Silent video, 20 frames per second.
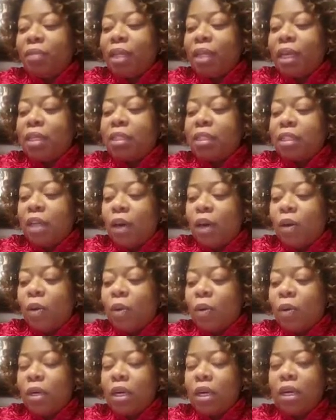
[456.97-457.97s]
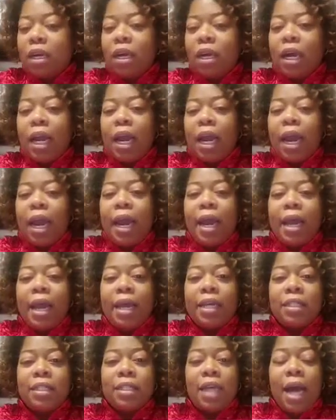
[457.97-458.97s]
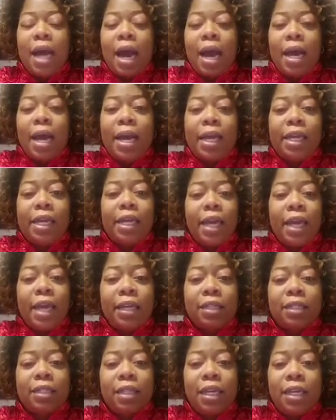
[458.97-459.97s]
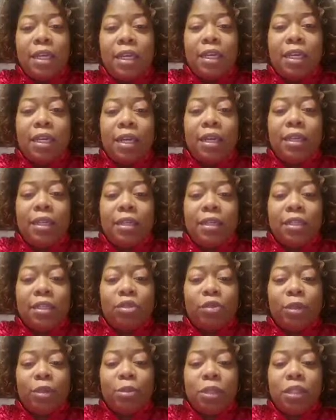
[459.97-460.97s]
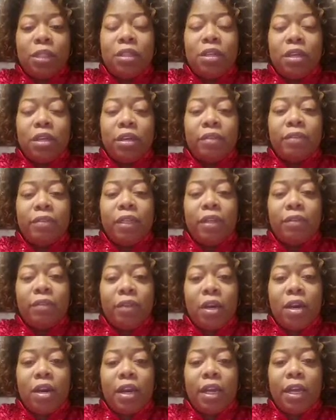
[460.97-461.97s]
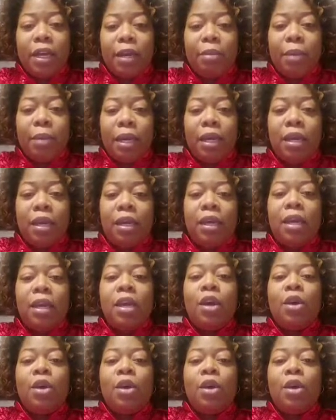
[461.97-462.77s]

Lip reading: So, as I kind of stated in the description of the Give a Heart campaign,